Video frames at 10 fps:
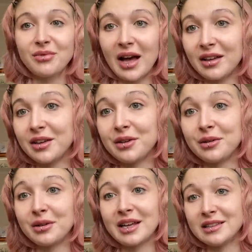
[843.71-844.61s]

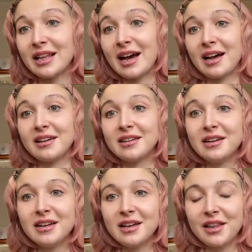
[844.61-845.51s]
value in
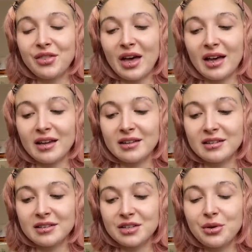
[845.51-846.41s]
that
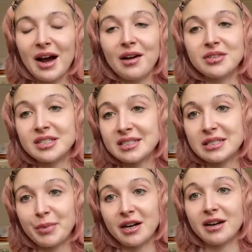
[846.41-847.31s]
you have this
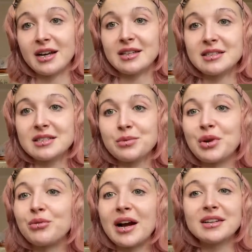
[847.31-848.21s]
experience.
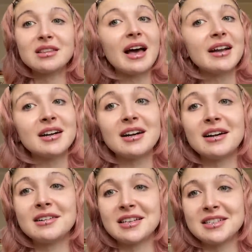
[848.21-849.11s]
We write a
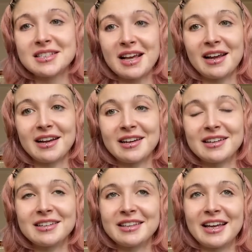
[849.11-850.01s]
letter that's
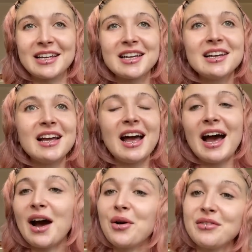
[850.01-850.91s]
saying like
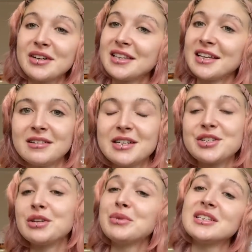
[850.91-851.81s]
how everything
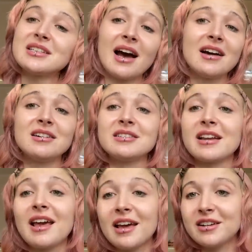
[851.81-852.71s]
should be styled
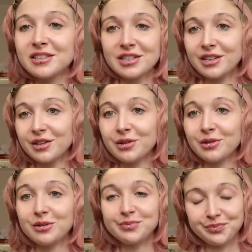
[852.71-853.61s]
and catered to
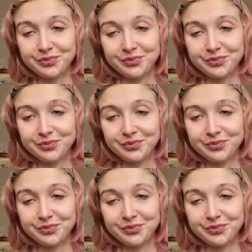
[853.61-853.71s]
you.